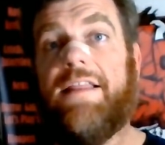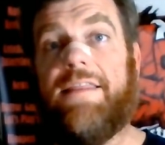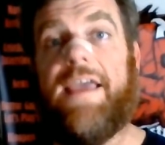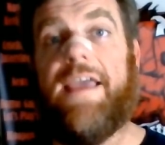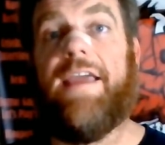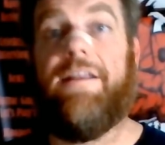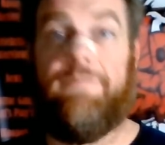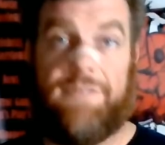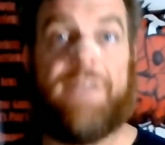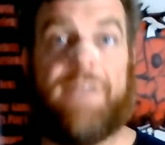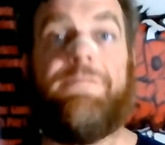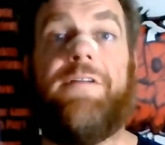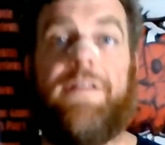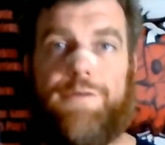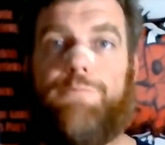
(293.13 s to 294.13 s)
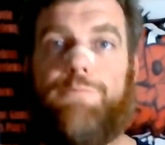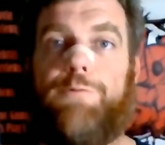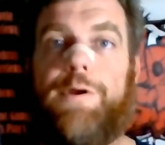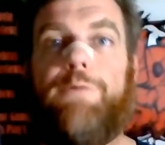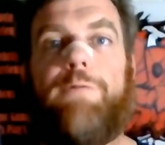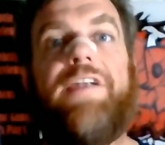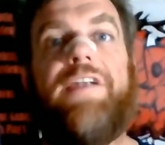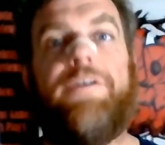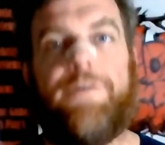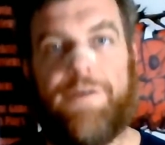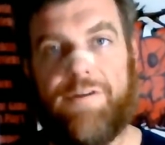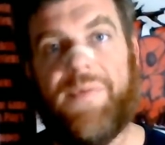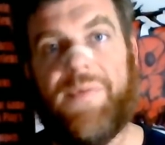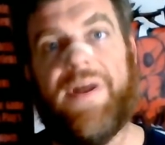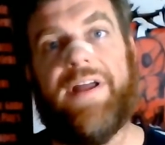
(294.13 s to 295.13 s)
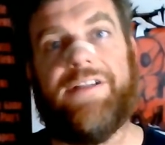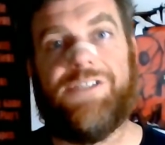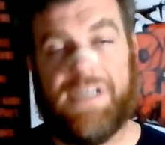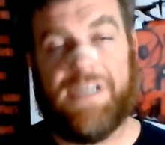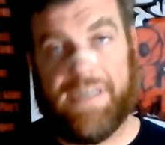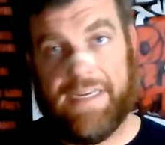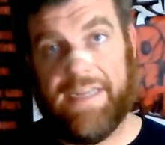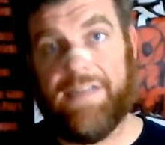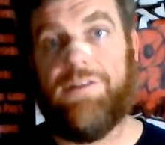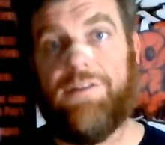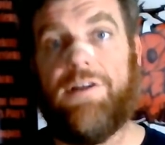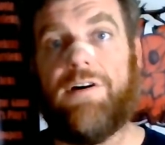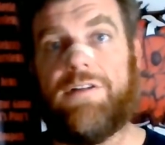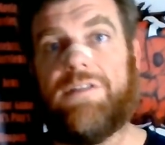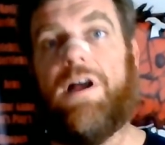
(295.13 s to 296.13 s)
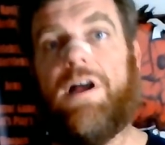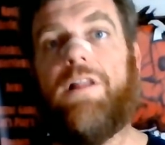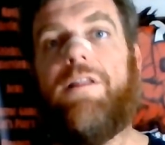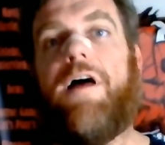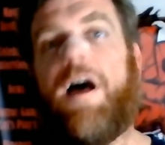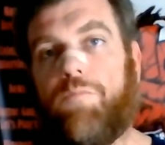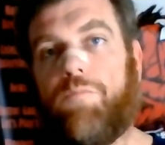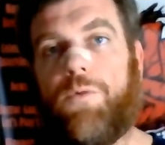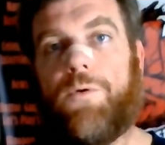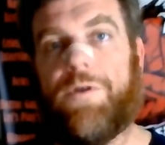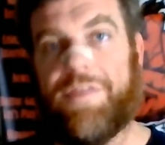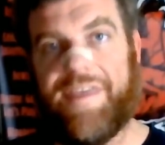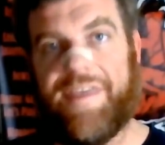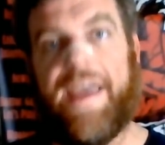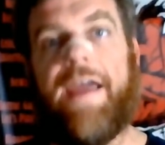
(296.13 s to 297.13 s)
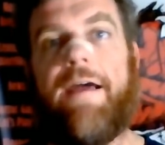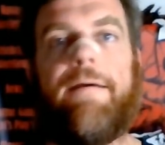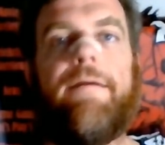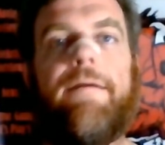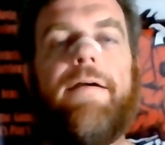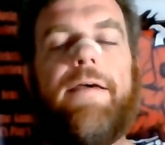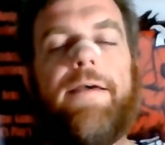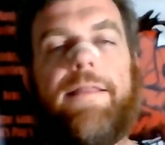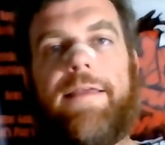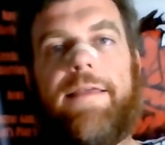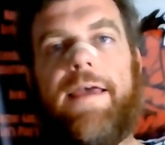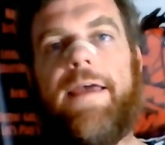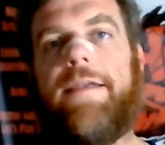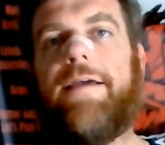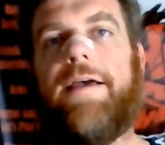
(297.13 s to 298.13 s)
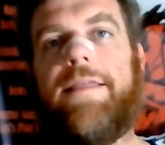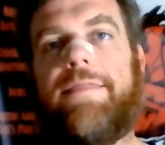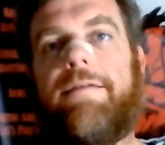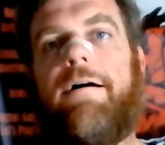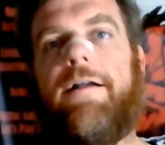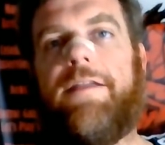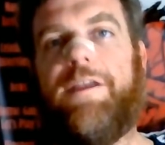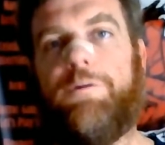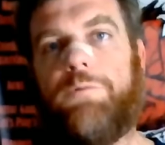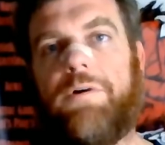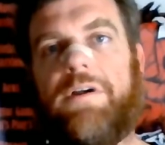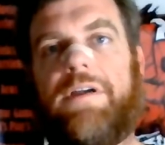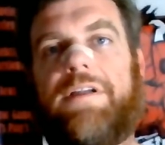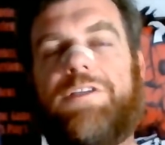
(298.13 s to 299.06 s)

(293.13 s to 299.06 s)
they definitely re-rendered a bunch and he looked a lot more there than I thought he would,